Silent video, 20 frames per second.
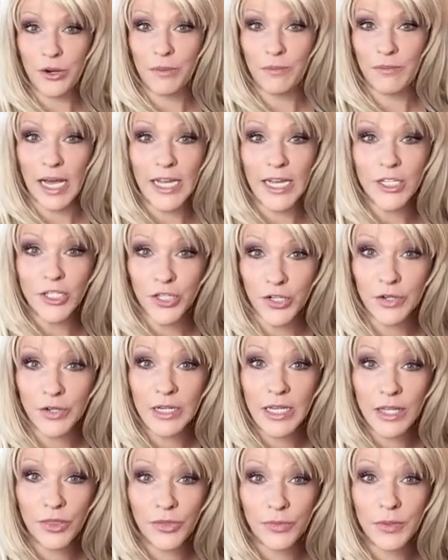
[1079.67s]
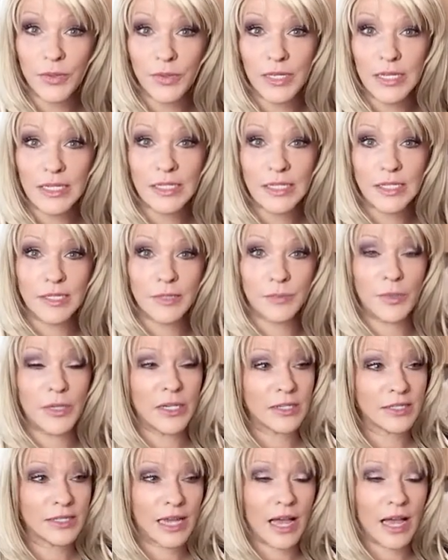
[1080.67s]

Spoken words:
my journey through this because